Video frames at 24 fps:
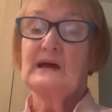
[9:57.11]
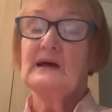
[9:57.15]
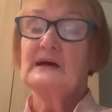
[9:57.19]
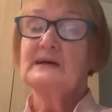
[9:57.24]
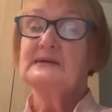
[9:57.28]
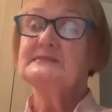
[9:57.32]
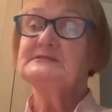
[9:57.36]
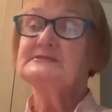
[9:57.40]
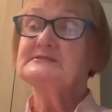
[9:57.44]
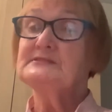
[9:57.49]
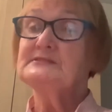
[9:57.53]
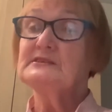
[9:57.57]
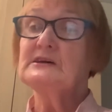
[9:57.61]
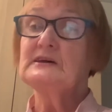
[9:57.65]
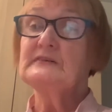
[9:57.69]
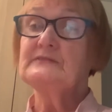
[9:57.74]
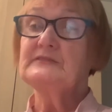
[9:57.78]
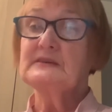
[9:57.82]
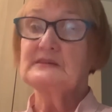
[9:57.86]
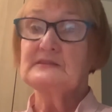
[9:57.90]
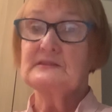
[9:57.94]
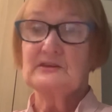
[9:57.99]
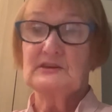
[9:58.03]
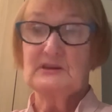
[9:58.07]

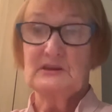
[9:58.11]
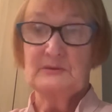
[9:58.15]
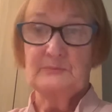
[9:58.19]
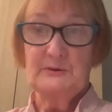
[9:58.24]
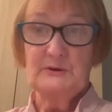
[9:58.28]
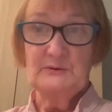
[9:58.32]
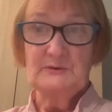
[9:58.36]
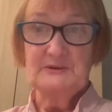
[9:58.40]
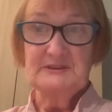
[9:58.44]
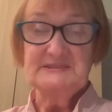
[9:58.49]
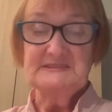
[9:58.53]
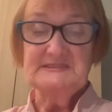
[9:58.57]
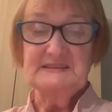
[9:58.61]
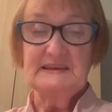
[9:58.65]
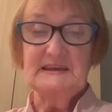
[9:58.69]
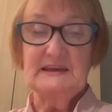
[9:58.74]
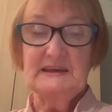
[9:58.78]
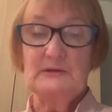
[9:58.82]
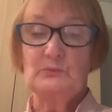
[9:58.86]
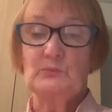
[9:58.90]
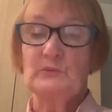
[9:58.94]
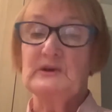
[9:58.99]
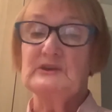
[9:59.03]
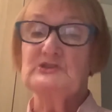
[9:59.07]
serving the community
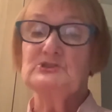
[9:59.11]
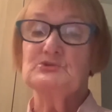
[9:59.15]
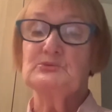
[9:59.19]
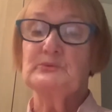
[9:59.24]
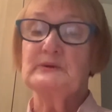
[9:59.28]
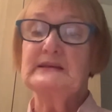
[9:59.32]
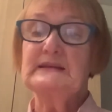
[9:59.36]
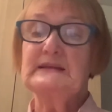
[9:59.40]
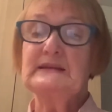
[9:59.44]
in which we